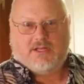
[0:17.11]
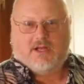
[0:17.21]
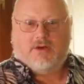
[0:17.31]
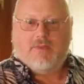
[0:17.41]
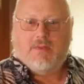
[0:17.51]
Uh,
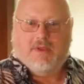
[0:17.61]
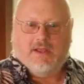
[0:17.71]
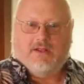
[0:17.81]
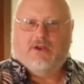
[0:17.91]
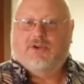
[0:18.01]
there may
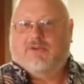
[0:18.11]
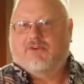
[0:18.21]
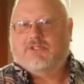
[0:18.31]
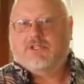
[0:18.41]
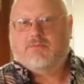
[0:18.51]
be little
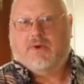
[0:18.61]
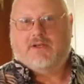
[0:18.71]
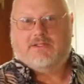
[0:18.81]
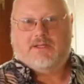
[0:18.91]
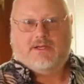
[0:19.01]
differences,
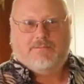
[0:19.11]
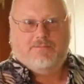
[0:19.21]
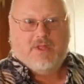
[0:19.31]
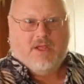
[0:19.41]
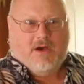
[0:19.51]
but
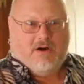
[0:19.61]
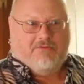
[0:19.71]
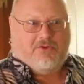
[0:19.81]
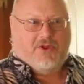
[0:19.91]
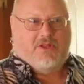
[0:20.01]
um,
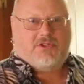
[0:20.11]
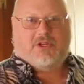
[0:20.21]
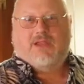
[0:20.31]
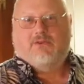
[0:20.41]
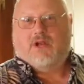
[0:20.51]
hopefully this
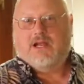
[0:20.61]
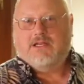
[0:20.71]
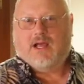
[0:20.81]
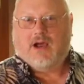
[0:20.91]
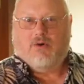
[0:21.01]
will give you an
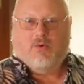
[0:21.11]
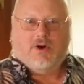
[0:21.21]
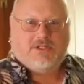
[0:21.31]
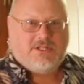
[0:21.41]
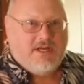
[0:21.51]
idea how it
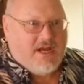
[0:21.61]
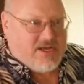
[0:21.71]
works.